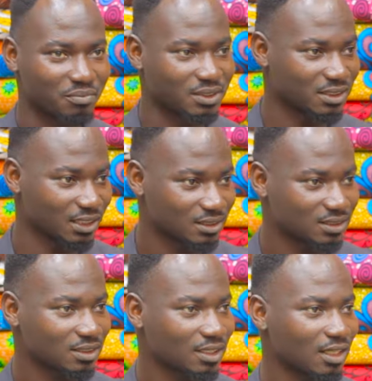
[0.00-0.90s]
a
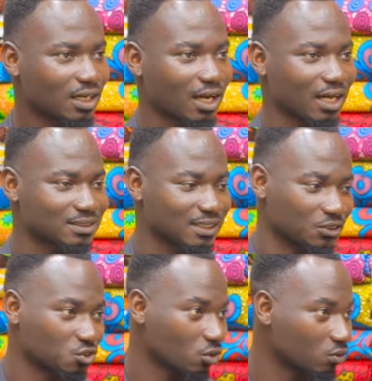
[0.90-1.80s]
business as
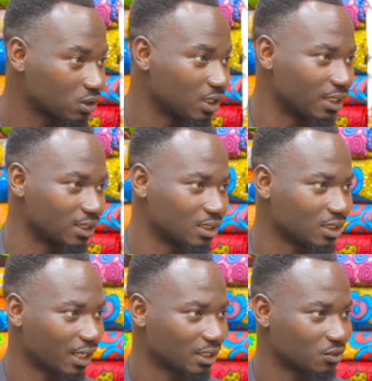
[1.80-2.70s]
a young
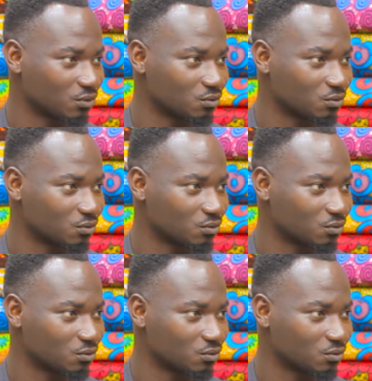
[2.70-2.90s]
lady like